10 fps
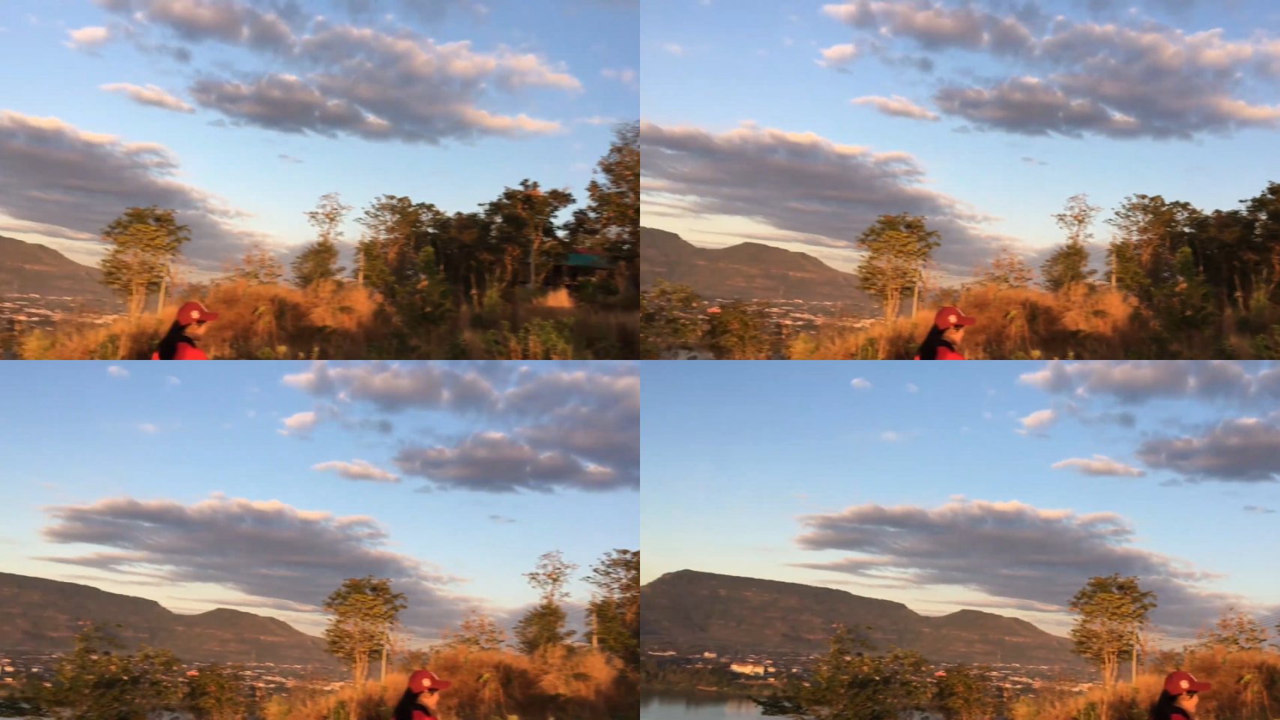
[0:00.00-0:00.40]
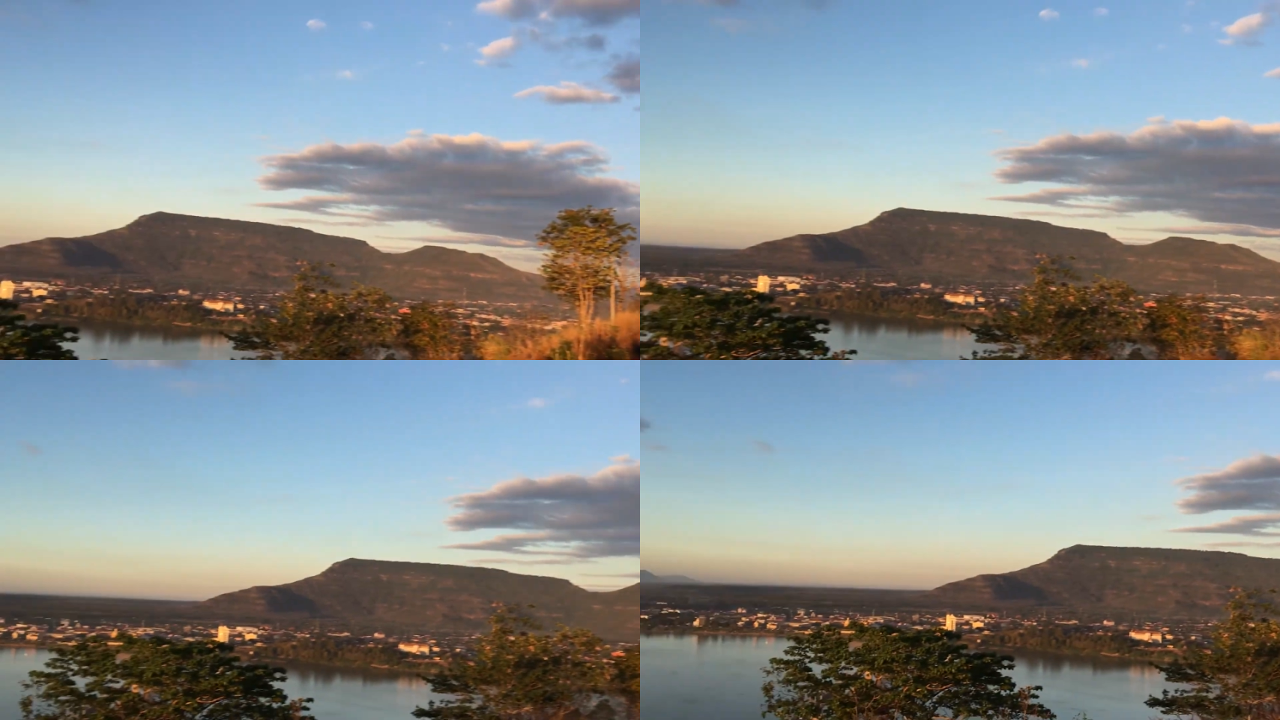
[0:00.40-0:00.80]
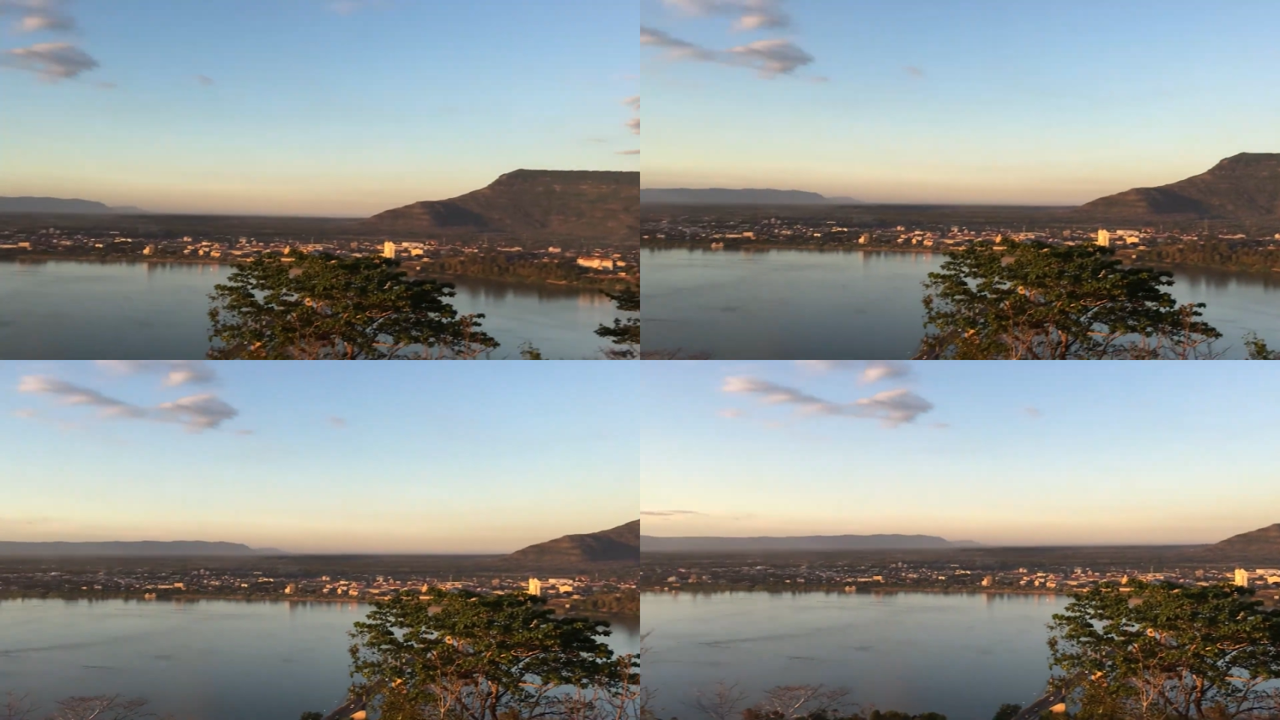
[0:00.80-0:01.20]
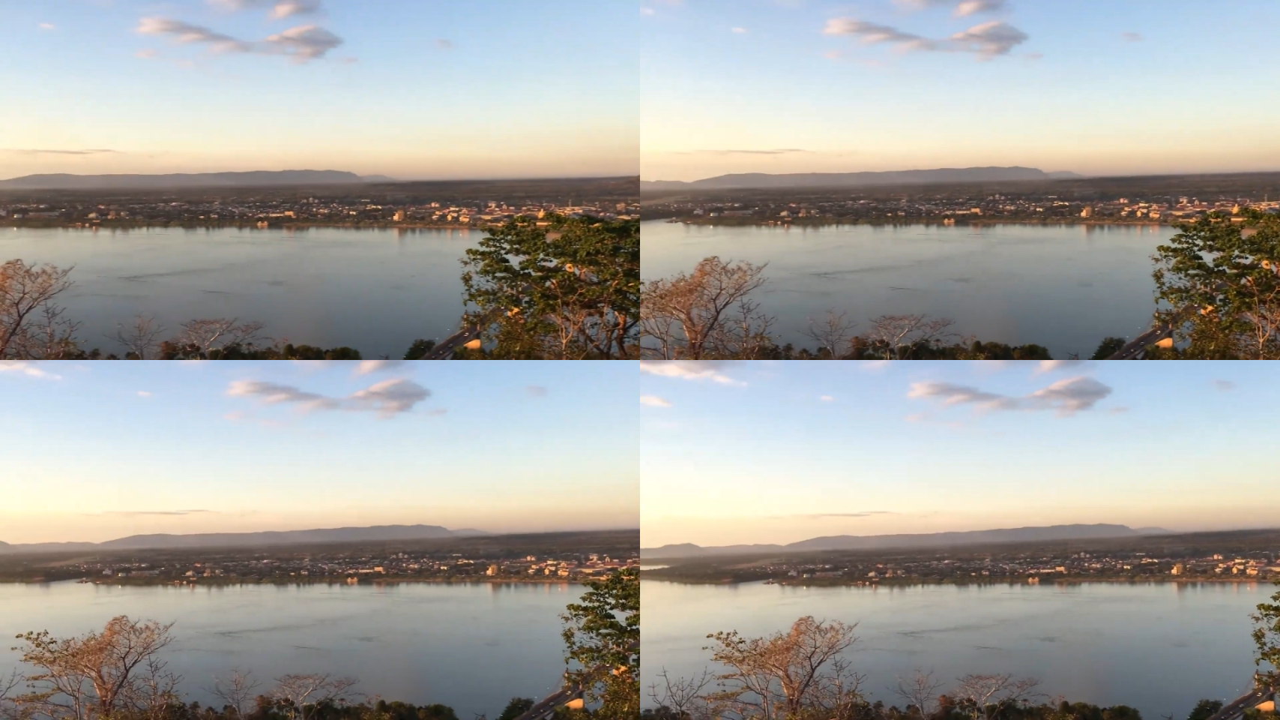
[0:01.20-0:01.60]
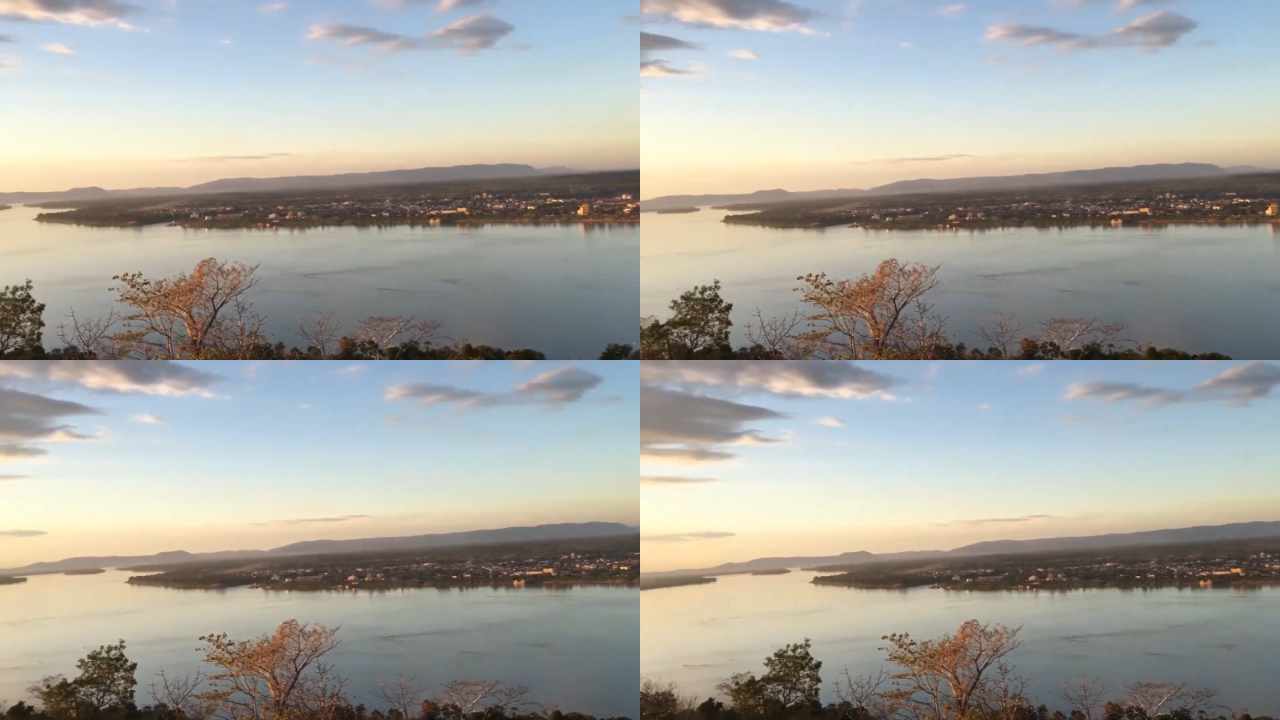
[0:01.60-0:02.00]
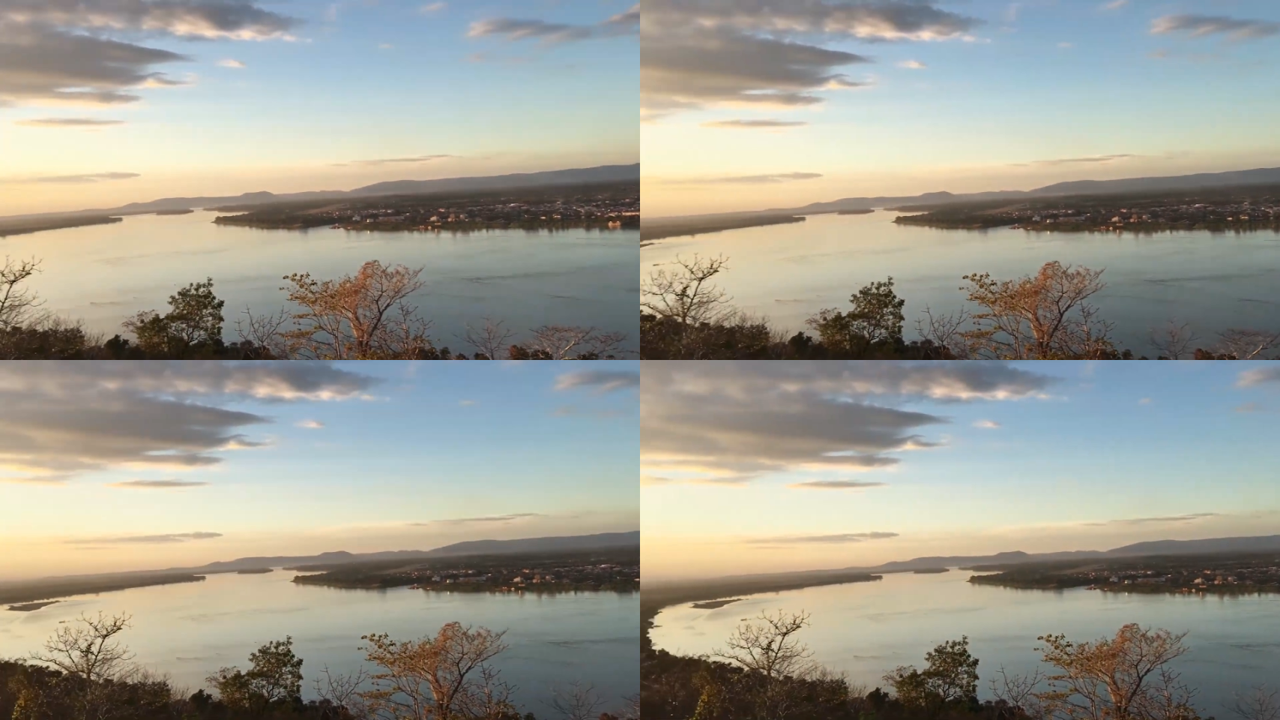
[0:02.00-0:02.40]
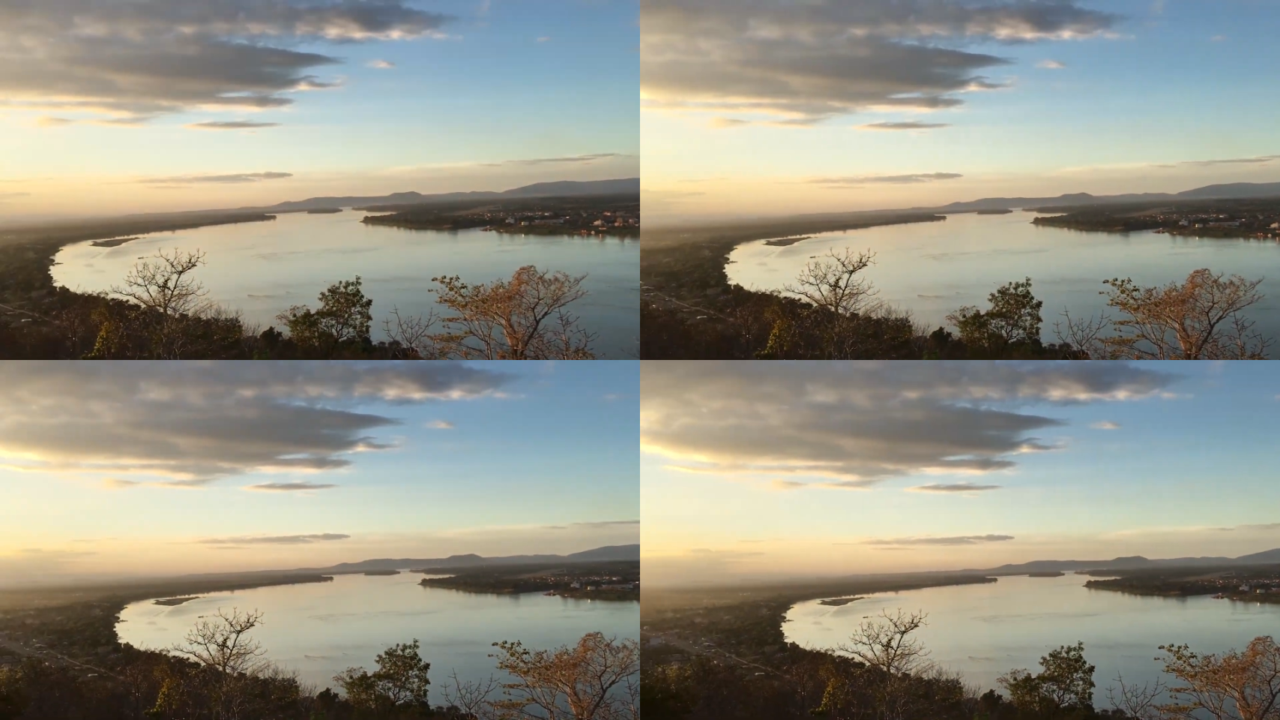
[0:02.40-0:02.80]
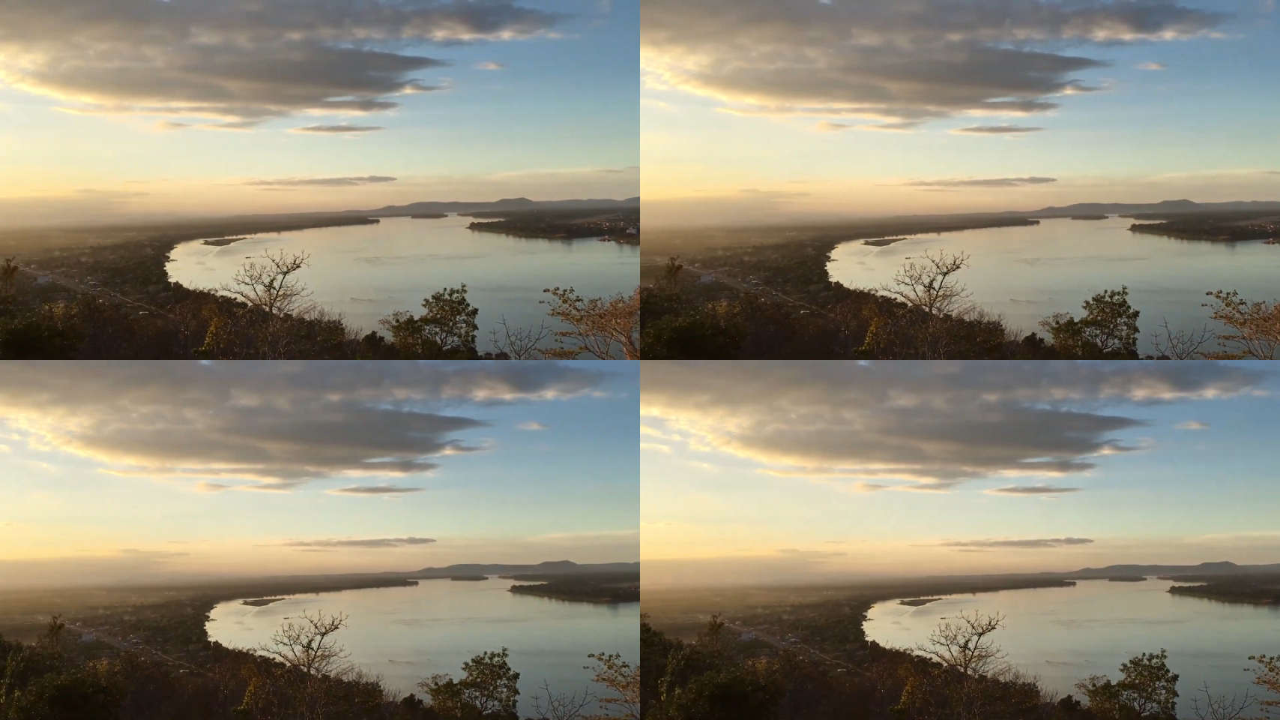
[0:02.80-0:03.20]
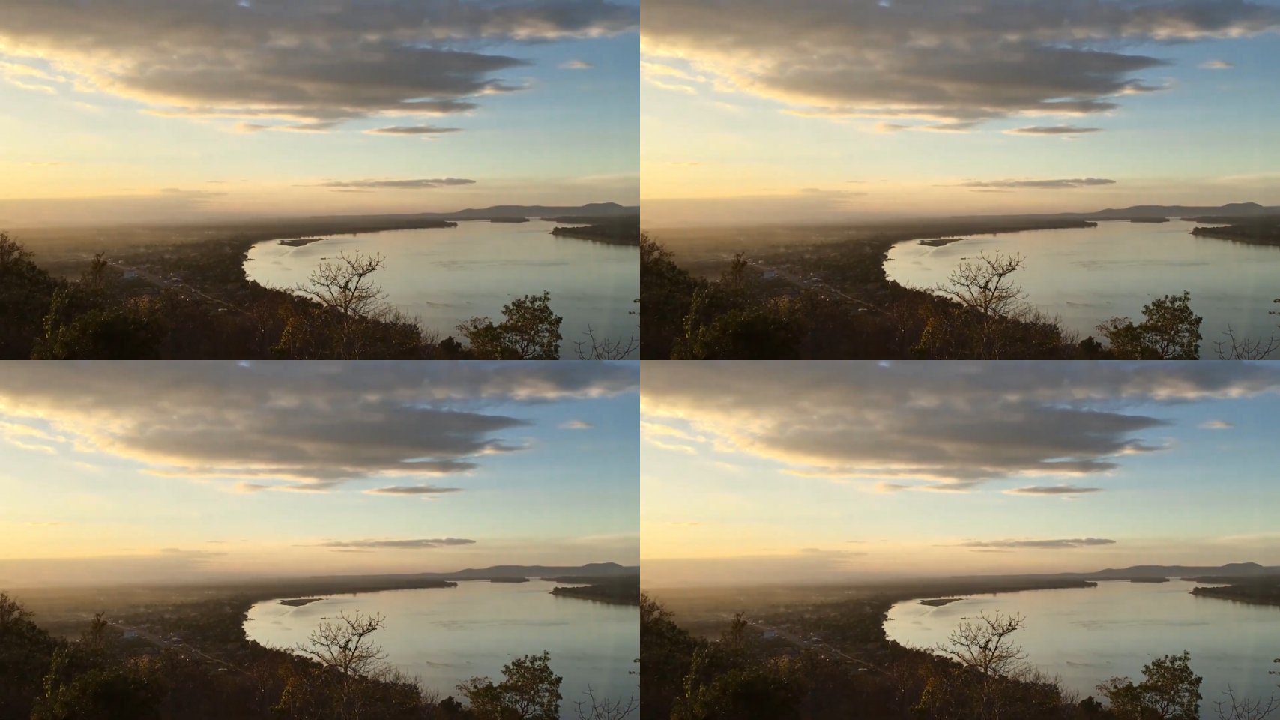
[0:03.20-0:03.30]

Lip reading: (no speaker visible)